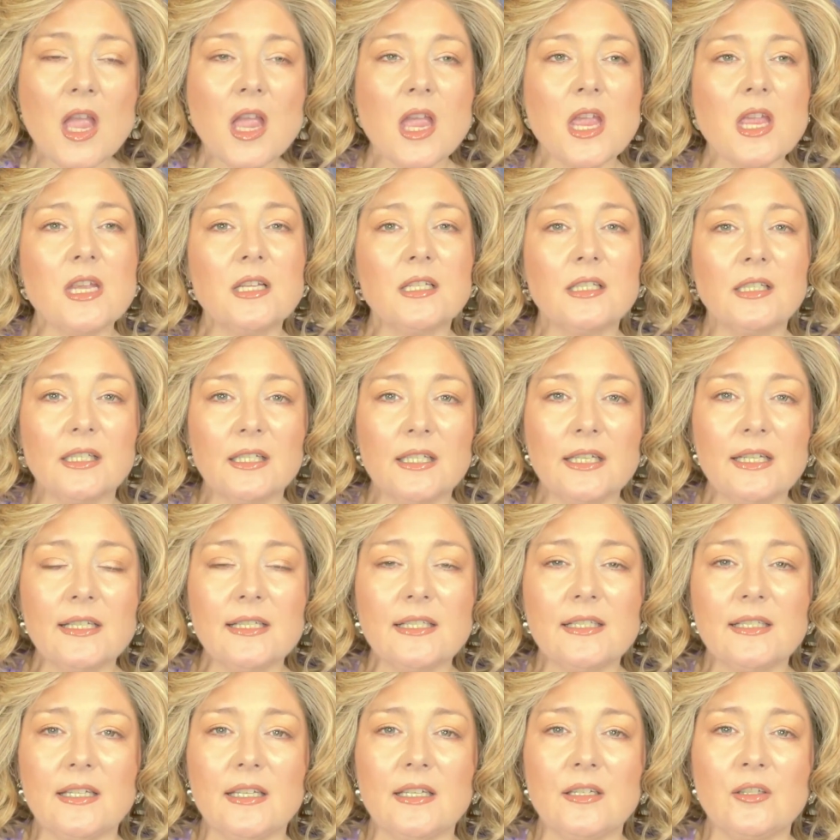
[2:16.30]
It
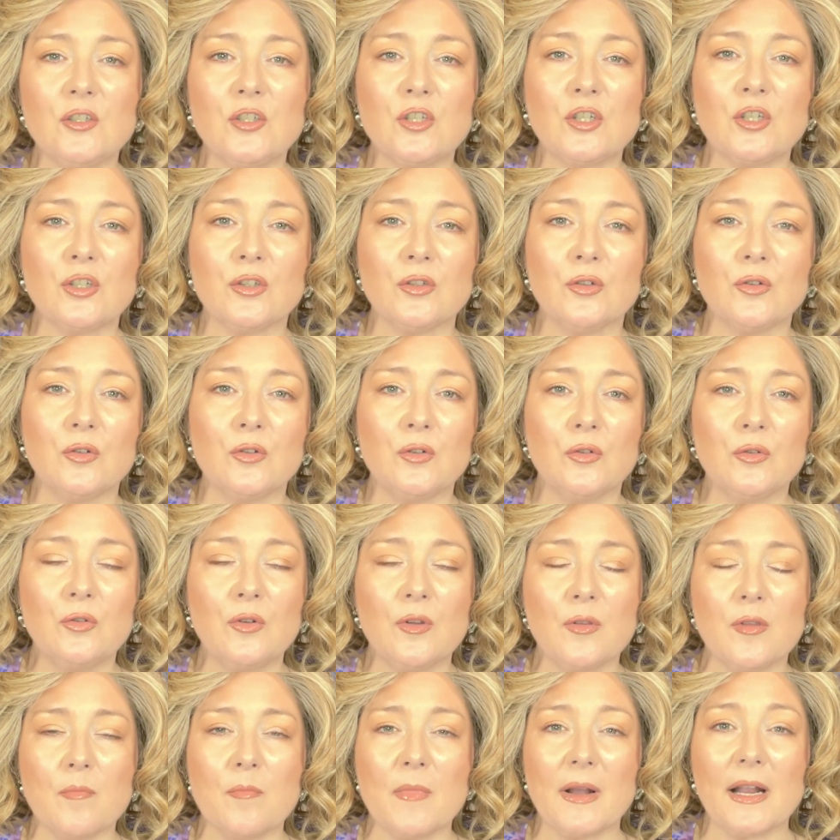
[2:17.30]
links
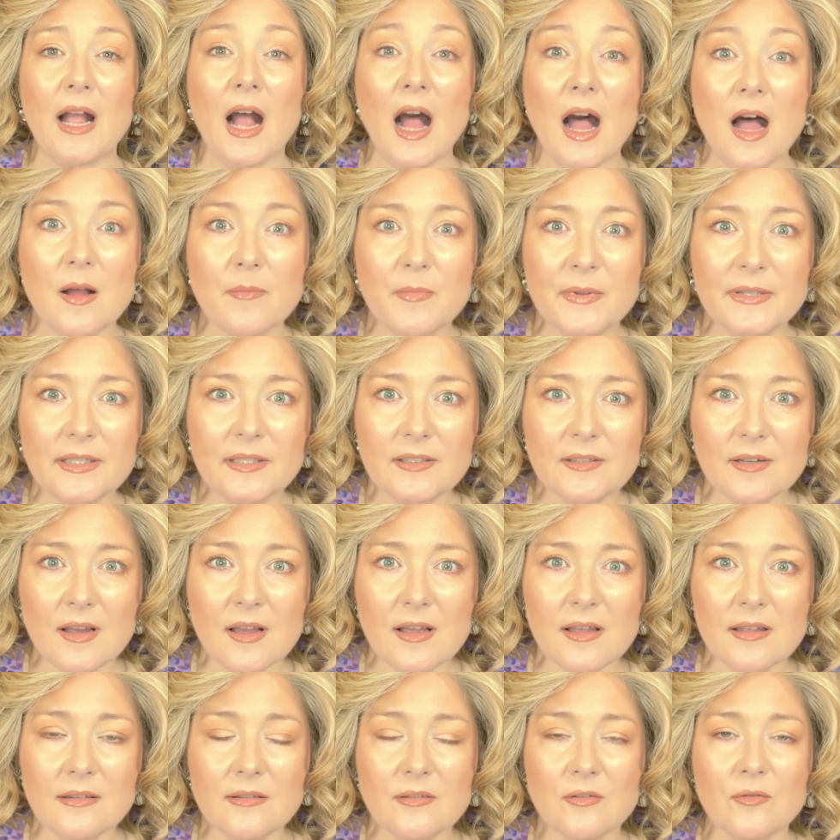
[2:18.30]
into the Merkaba star.
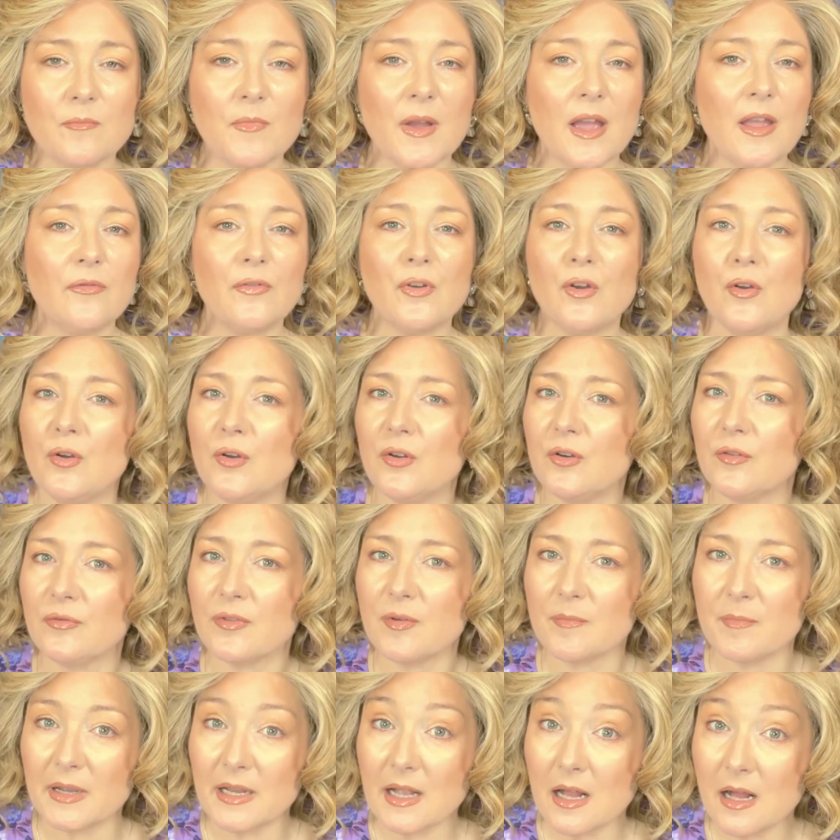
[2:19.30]
You may have heard of
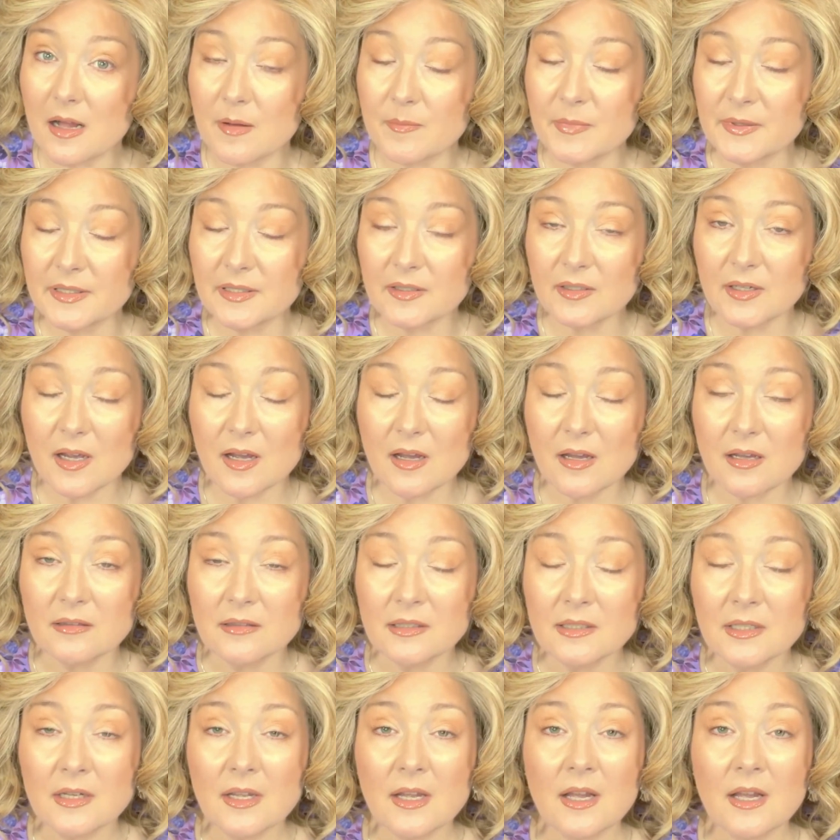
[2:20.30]
the Merkaba star.